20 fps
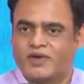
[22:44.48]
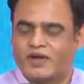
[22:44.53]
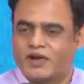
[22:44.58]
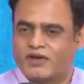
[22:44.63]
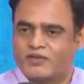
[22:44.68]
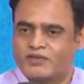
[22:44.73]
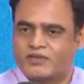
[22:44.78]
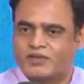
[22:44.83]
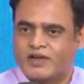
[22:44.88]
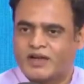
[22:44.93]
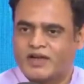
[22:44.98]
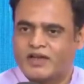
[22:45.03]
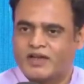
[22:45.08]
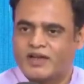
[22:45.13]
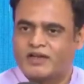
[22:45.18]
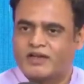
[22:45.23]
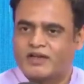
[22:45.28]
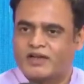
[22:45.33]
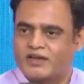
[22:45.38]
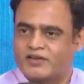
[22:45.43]
very outstanding
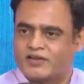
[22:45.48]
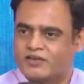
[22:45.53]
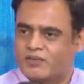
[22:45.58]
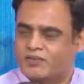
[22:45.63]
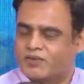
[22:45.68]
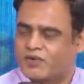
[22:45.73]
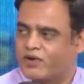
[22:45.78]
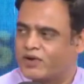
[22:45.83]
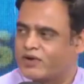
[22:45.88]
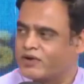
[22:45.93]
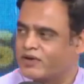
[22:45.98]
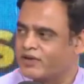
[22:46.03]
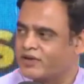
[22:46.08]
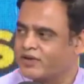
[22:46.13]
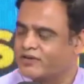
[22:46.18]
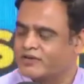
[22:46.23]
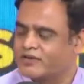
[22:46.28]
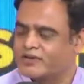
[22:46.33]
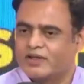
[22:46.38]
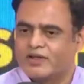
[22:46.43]
leadership
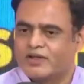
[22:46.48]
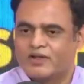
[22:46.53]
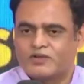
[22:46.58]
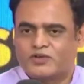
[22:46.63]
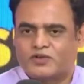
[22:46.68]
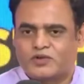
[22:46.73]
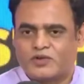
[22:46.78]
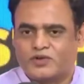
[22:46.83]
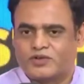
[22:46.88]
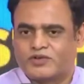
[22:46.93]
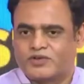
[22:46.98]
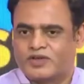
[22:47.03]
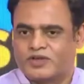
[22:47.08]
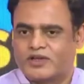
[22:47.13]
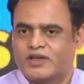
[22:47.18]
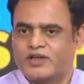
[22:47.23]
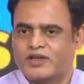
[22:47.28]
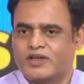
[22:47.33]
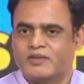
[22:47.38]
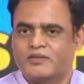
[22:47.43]
qualities,
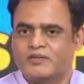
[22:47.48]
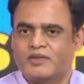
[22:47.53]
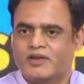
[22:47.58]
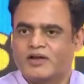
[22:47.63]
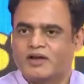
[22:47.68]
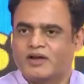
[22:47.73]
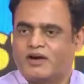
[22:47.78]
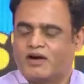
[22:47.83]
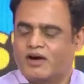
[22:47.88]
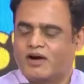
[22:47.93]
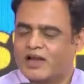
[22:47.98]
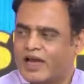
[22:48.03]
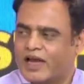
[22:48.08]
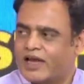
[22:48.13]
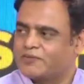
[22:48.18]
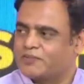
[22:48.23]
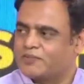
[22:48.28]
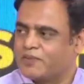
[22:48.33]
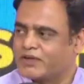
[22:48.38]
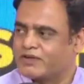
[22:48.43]
socially. All
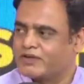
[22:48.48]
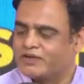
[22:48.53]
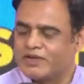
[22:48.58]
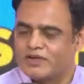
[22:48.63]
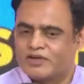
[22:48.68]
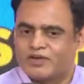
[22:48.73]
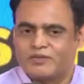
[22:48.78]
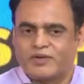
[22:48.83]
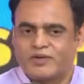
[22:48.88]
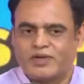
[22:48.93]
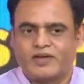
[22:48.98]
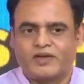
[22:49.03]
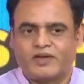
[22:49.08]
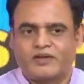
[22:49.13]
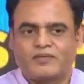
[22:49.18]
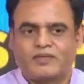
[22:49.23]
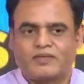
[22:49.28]
aspects need to be